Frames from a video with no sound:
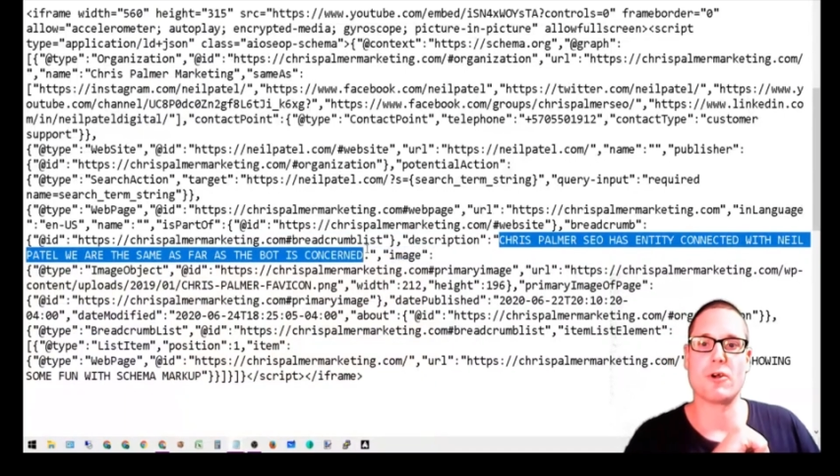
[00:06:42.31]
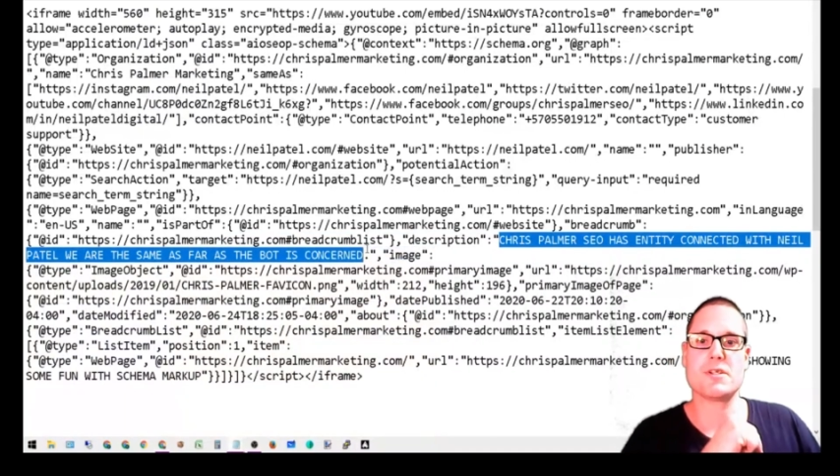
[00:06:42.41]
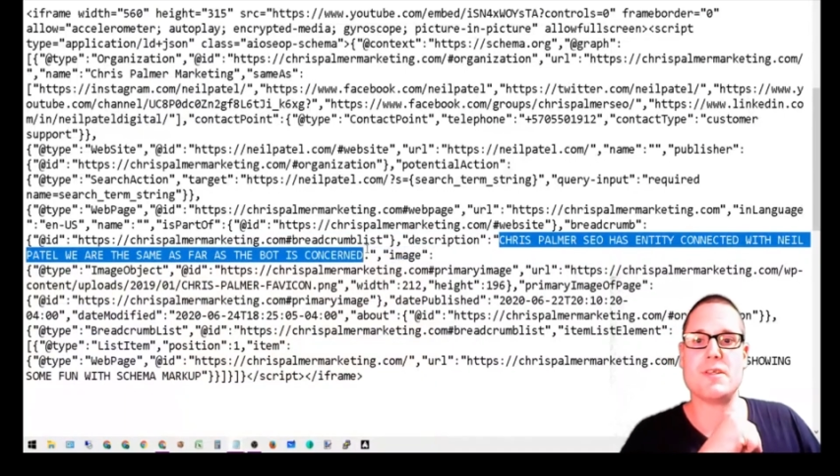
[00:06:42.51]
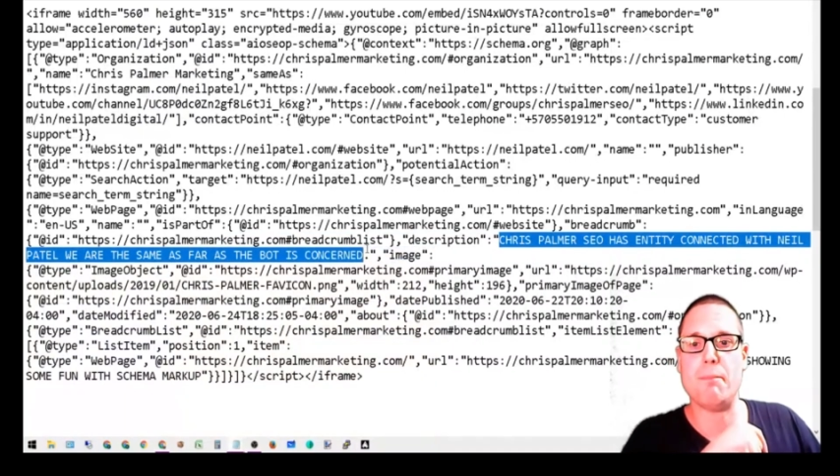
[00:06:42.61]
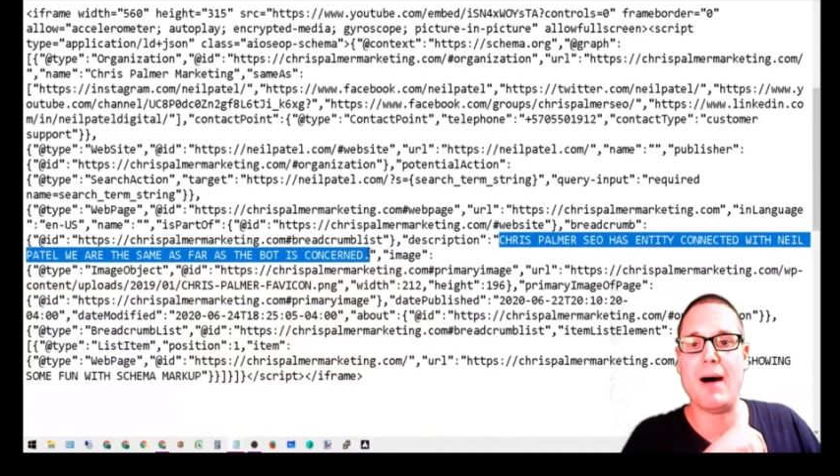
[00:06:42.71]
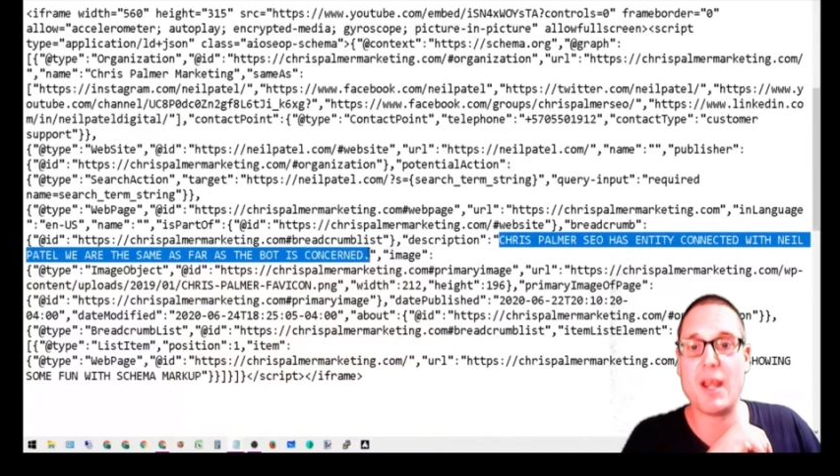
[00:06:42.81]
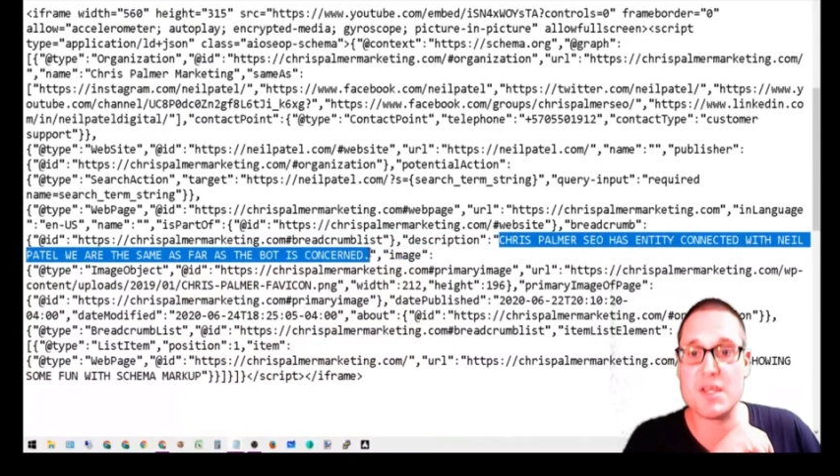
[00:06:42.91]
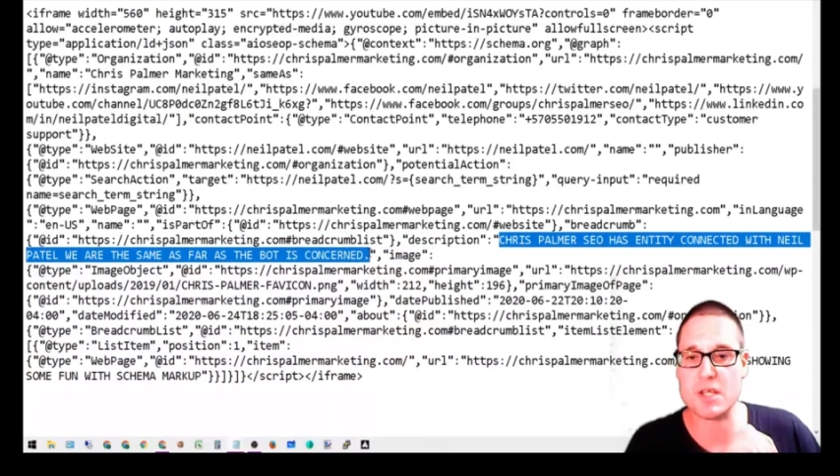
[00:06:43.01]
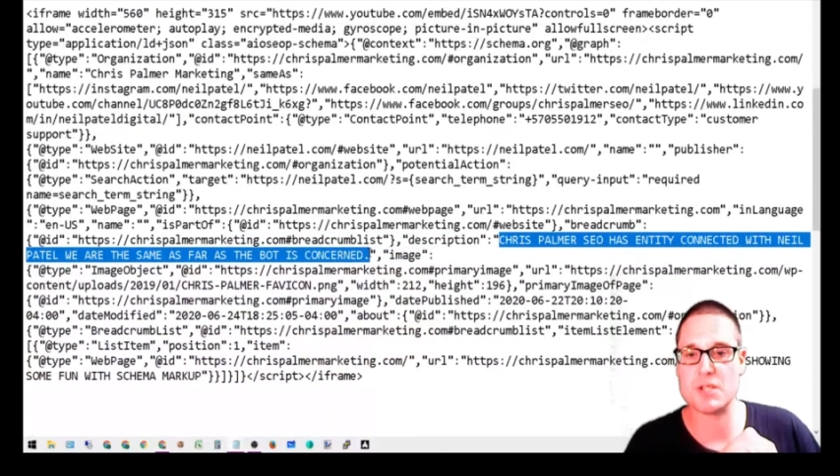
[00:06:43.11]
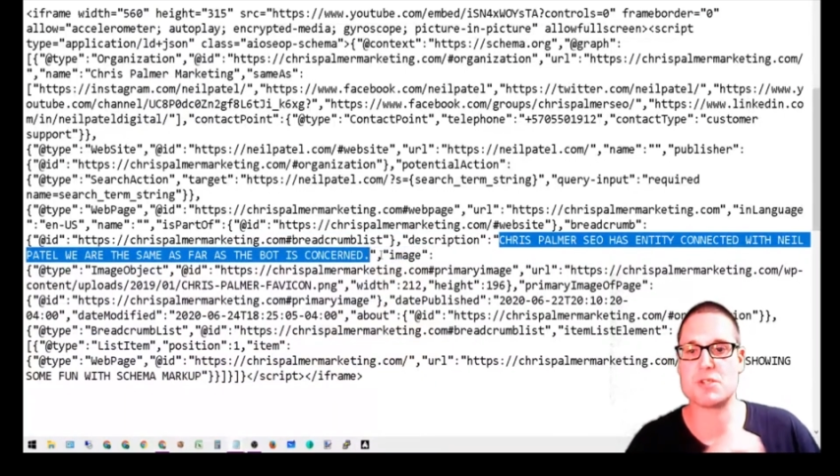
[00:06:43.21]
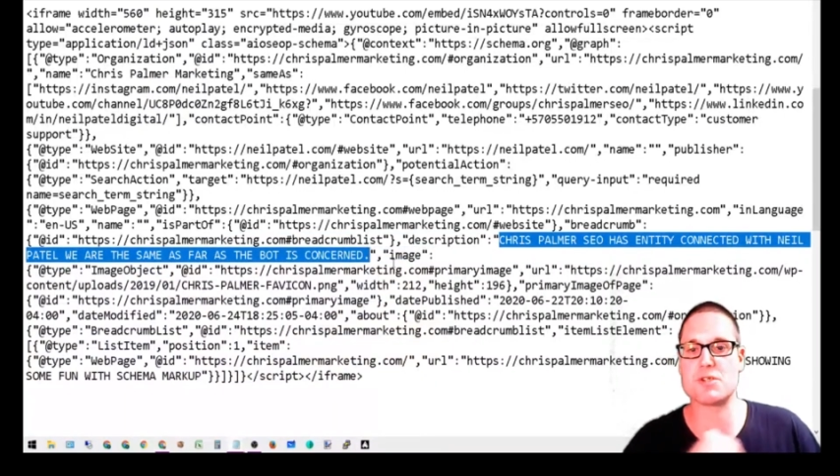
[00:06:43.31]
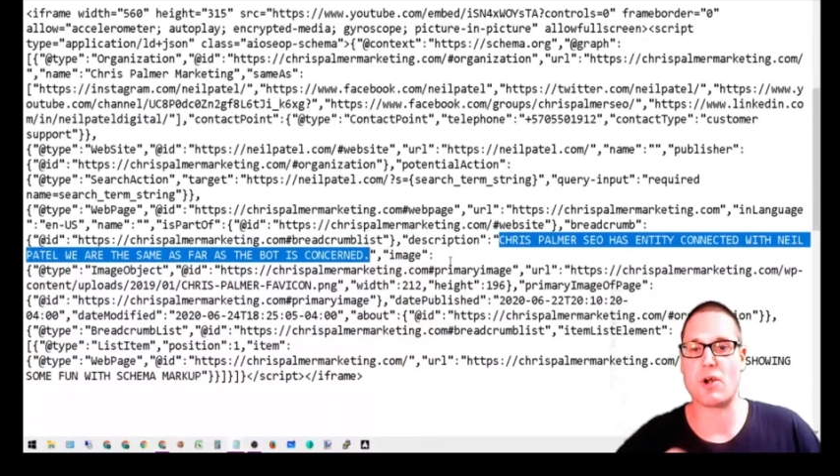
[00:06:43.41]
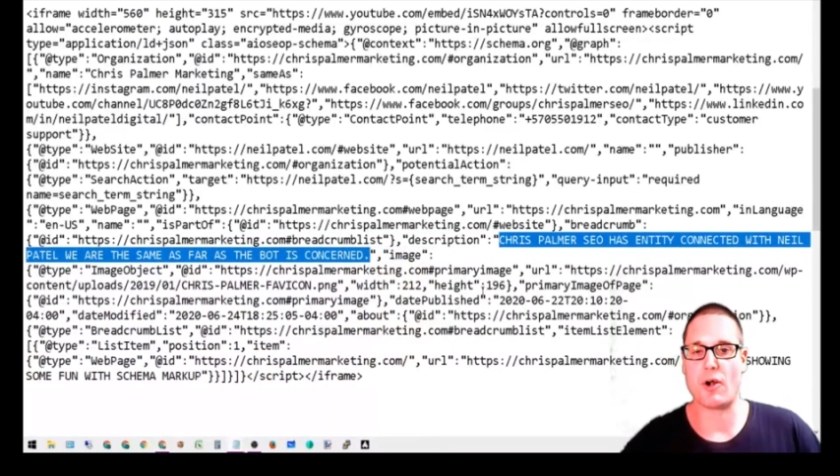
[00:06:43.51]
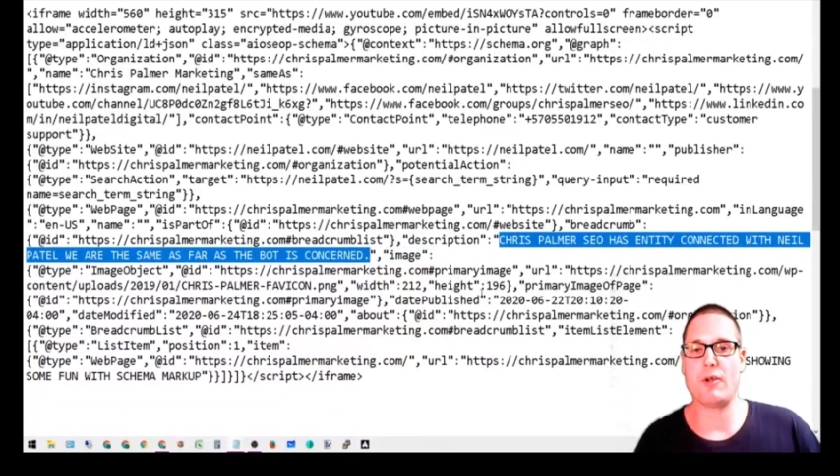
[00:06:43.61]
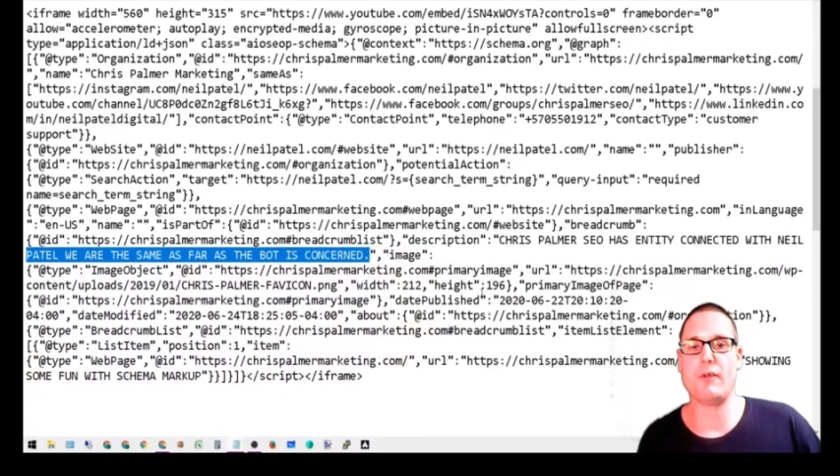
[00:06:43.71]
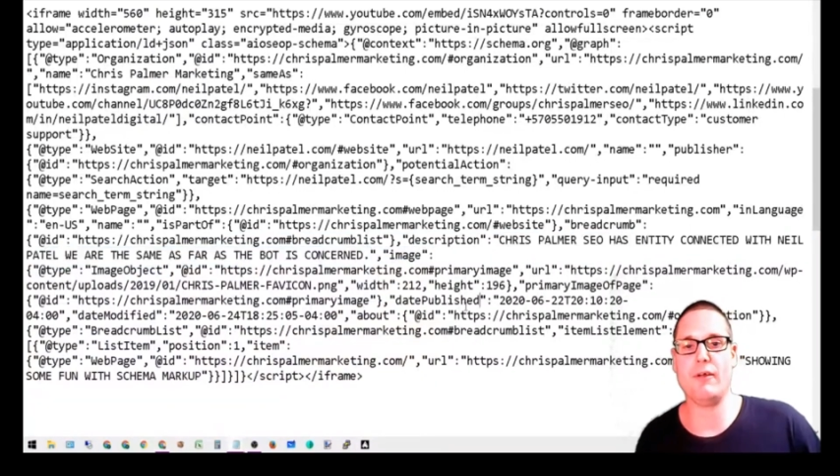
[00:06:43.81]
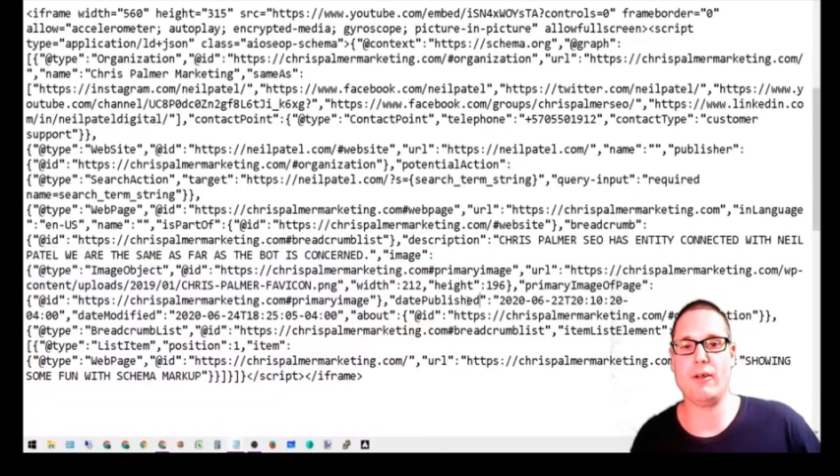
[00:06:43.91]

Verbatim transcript: as the bot is concerned.